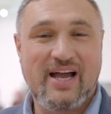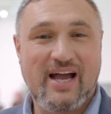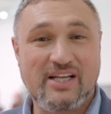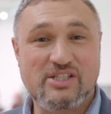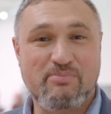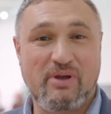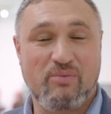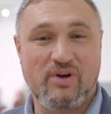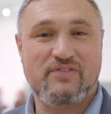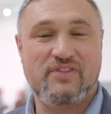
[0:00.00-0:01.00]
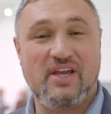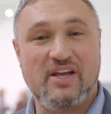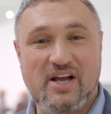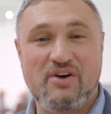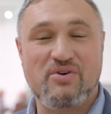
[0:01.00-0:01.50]
uh, to be with the
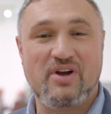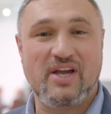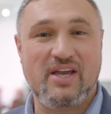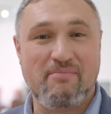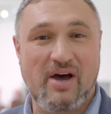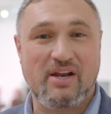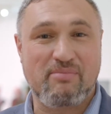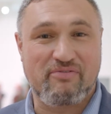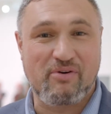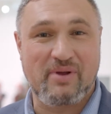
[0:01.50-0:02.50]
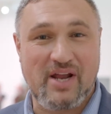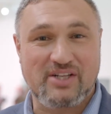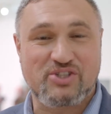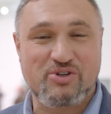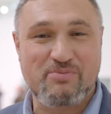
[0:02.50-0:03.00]
Kahurangi Māori Performing
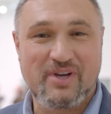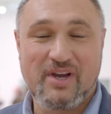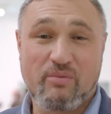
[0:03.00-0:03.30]
Arts Troop.